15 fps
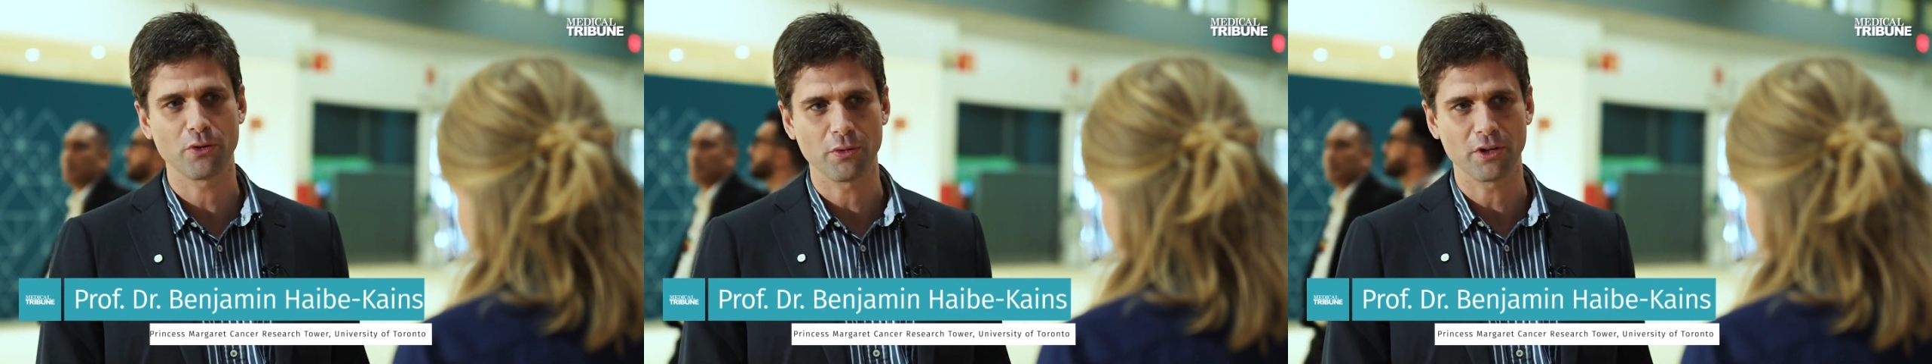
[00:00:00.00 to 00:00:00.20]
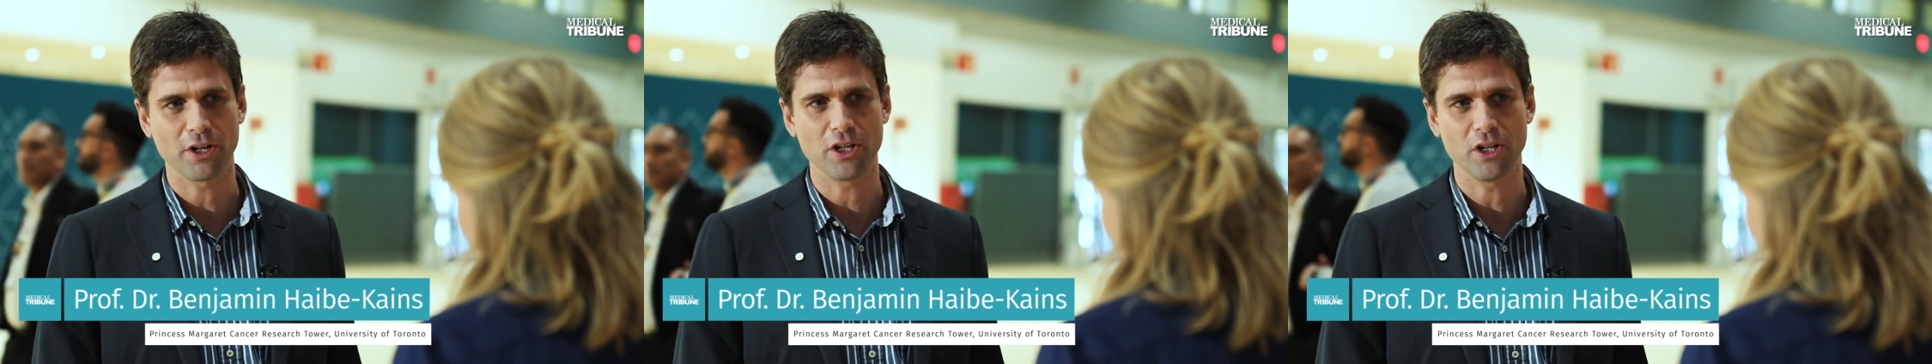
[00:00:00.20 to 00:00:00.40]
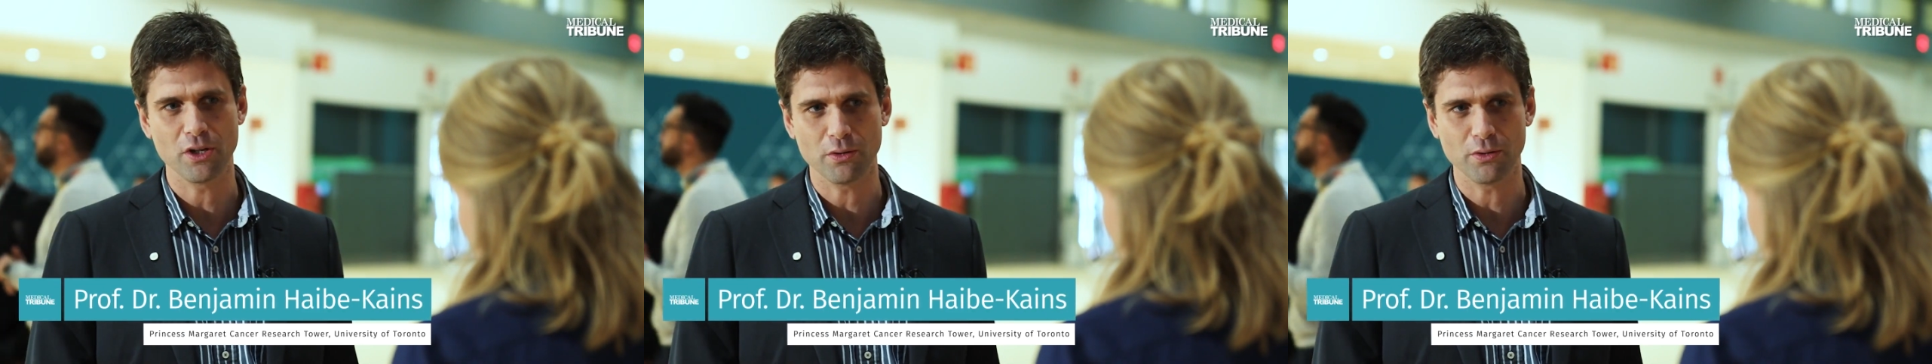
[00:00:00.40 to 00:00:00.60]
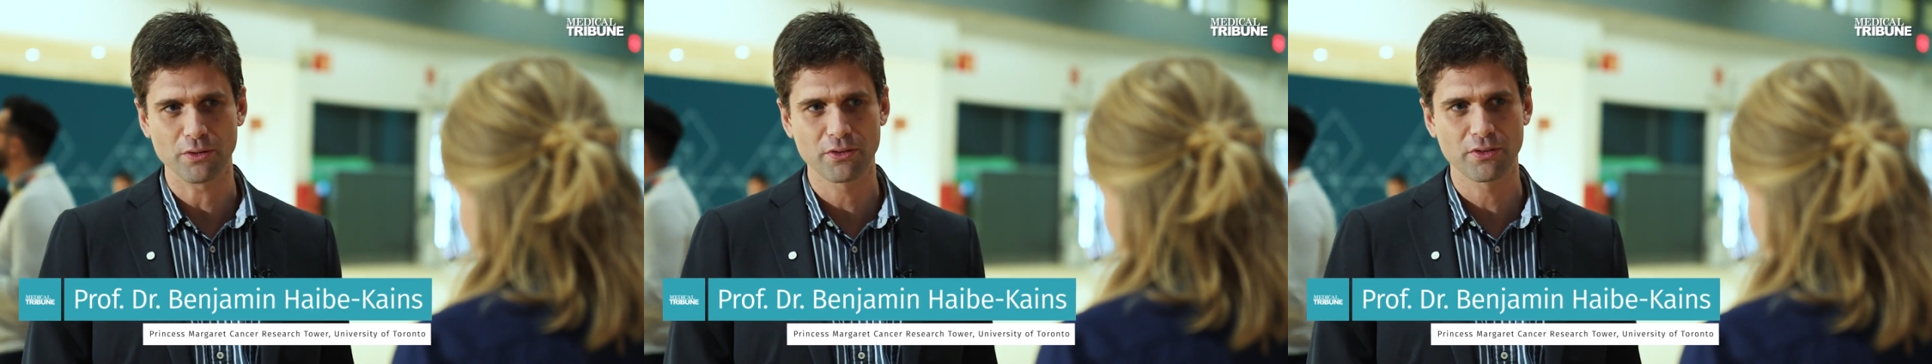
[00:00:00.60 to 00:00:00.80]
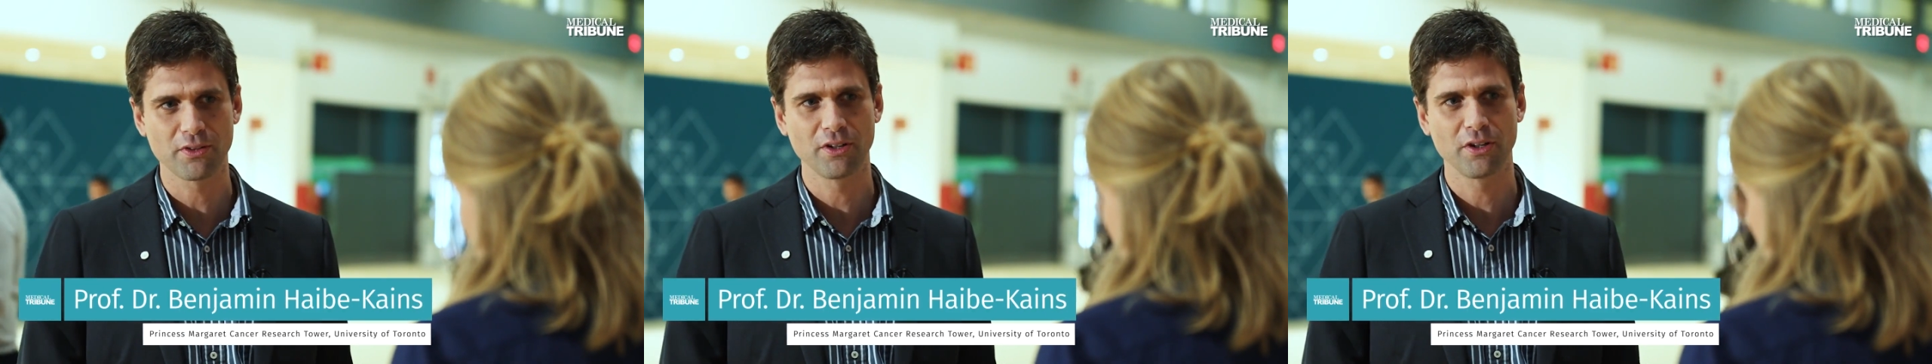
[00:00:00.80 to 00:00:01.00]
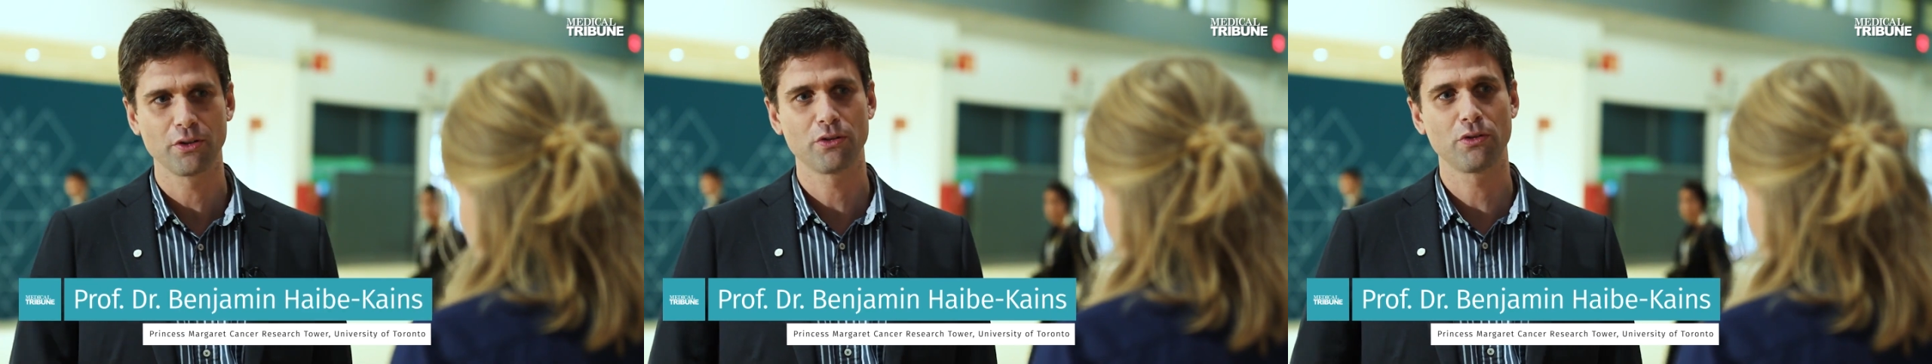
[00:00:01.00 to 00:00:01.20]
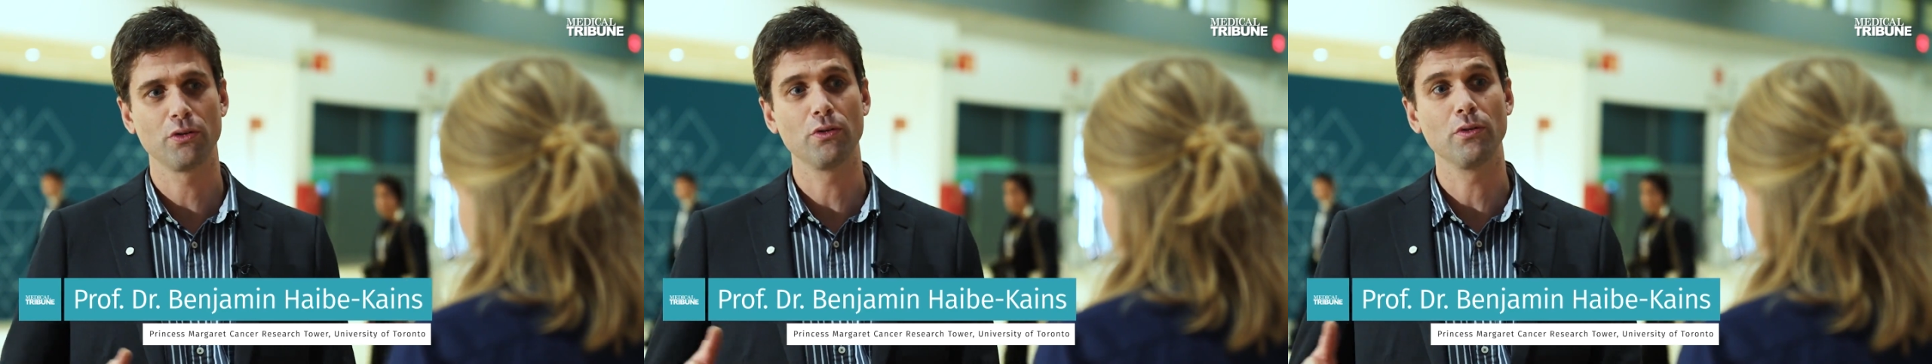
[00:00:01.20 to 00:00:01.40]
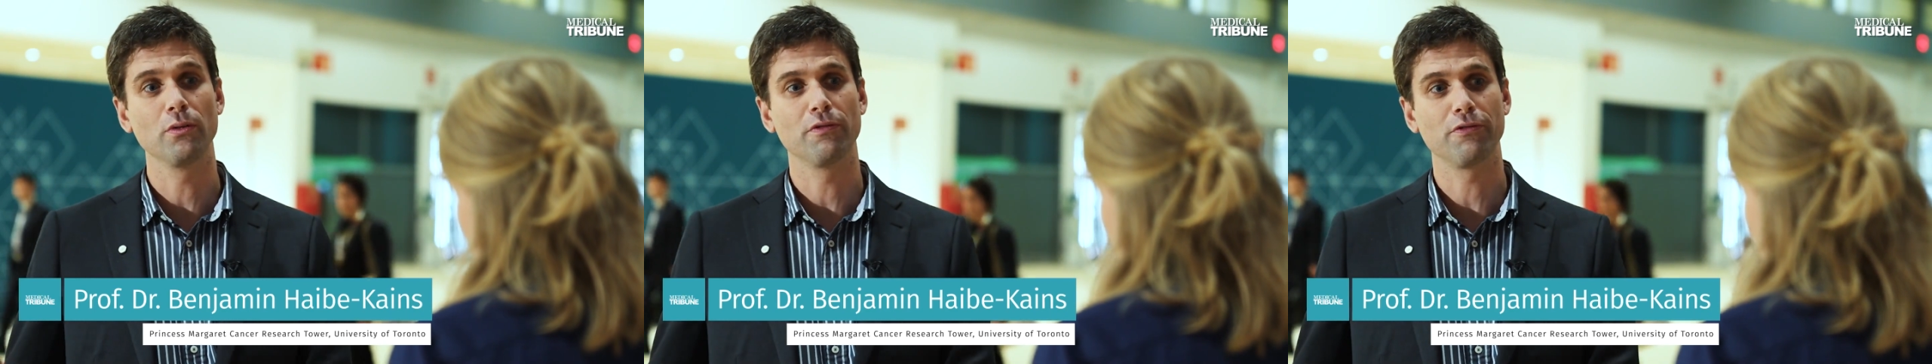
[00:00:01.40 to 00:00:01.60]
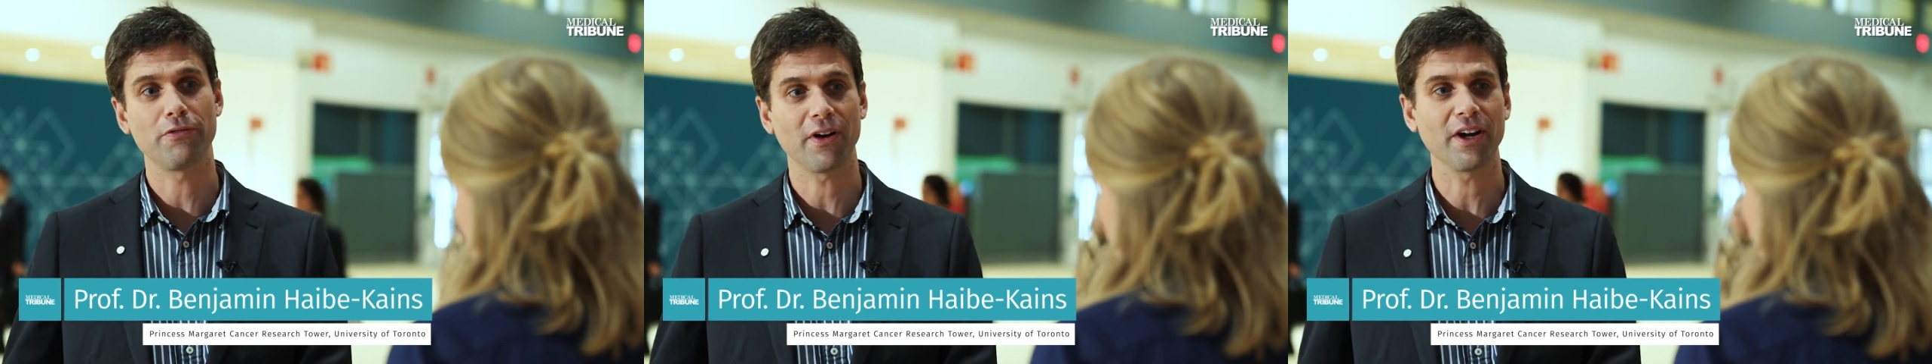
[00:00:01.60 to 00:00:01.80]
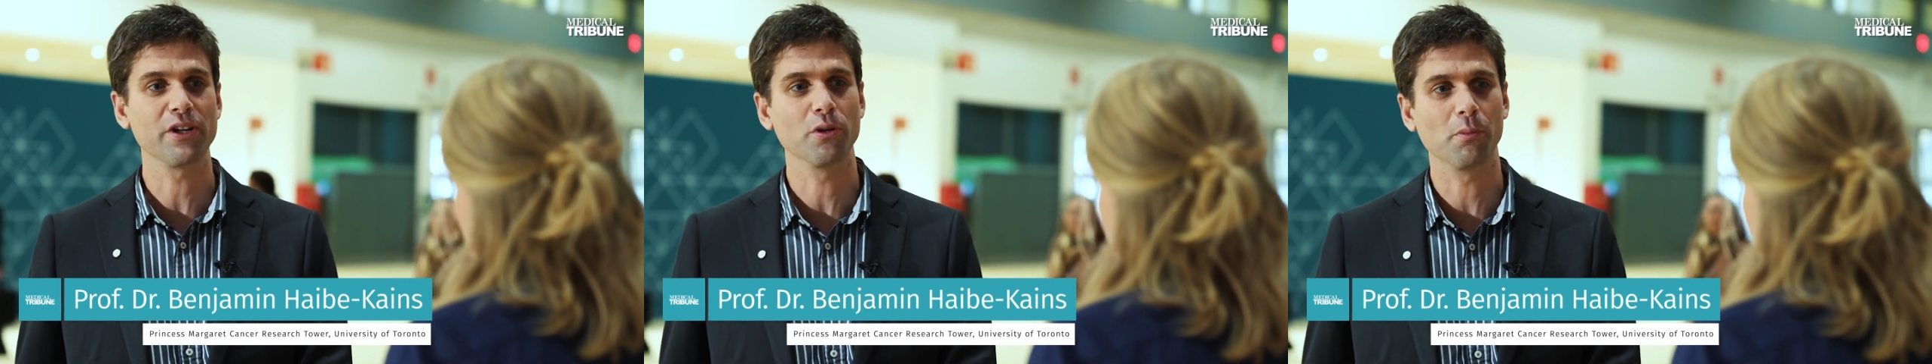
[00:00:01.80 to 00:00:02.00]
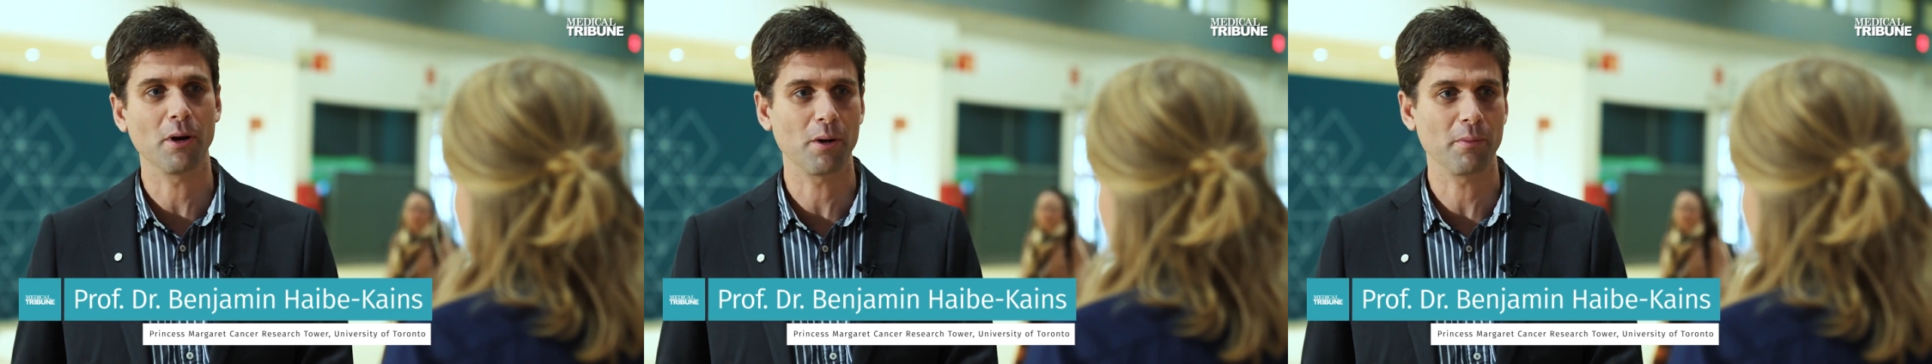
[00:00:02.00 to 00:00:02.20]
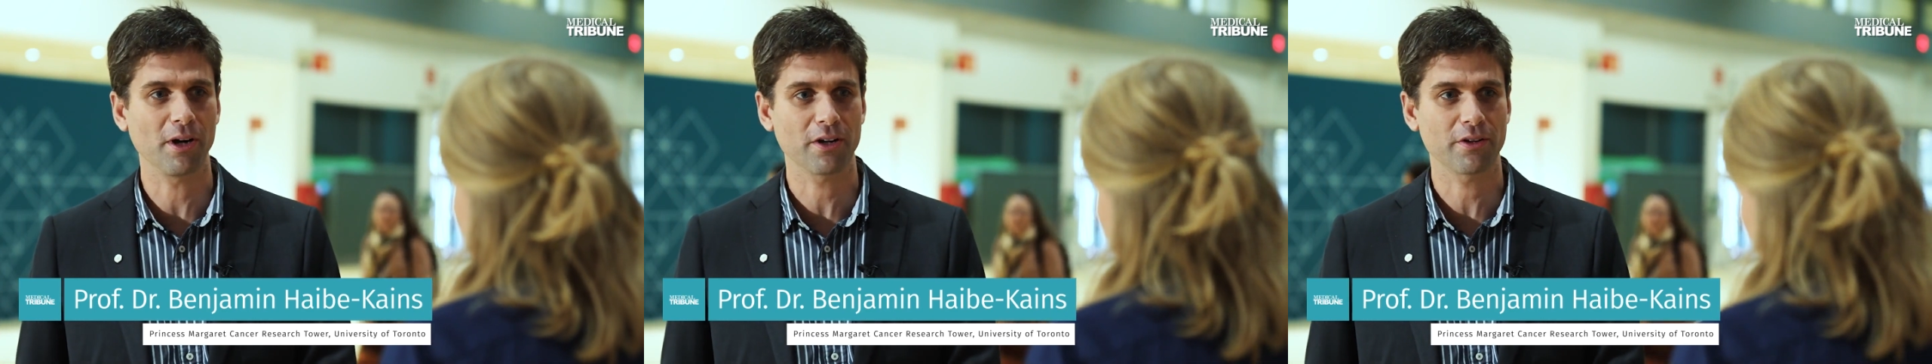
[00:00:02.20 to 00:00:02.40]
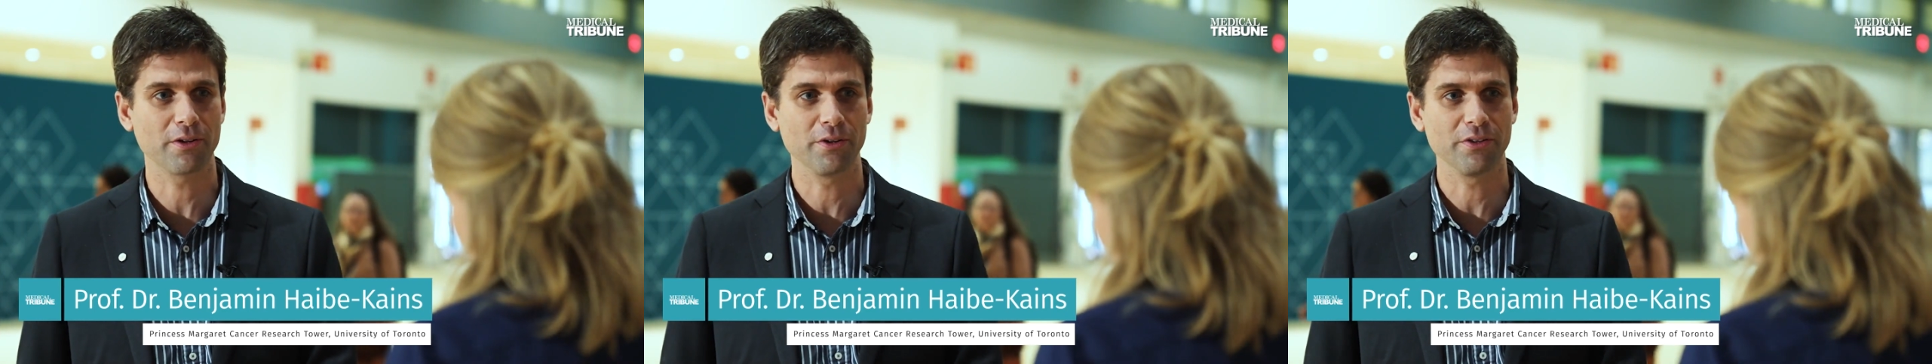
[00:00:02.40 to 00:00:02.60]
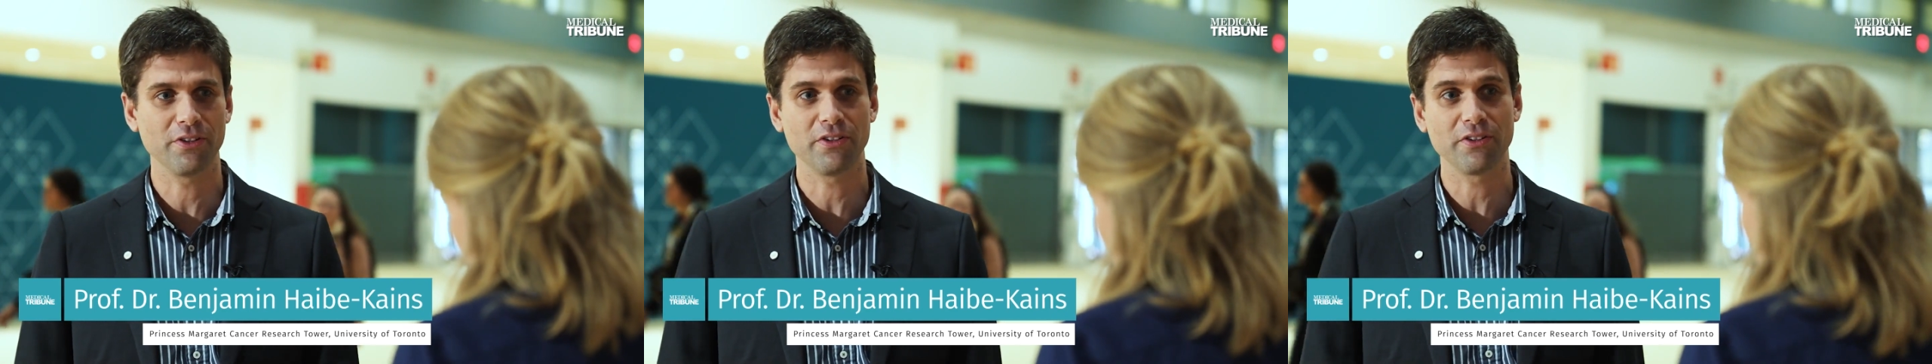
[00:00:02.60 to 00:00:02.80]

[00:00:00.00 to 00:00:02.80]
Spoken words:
you want to use to find your biomarkers.